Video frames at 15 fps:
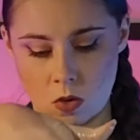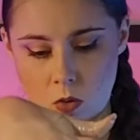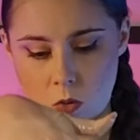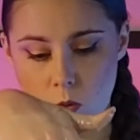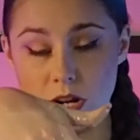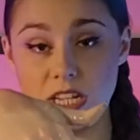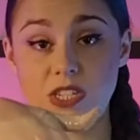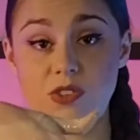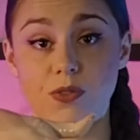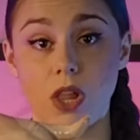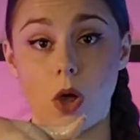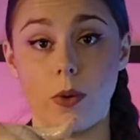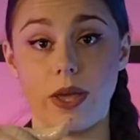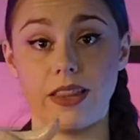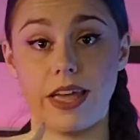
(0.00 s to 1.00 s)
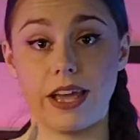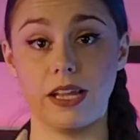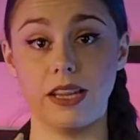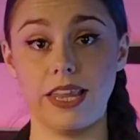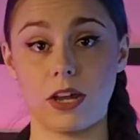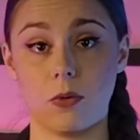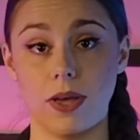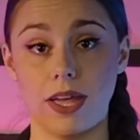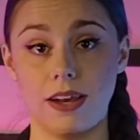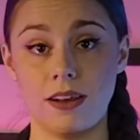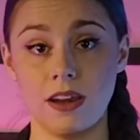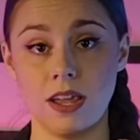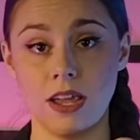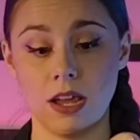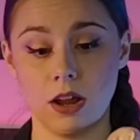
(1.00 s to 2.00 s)
when it's flowing like a liquid.
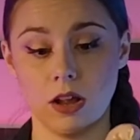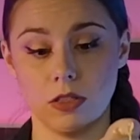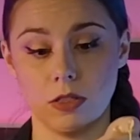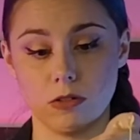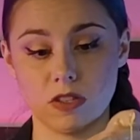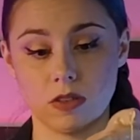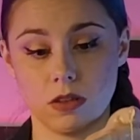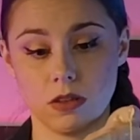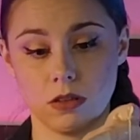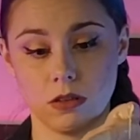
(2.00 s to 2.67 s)
Those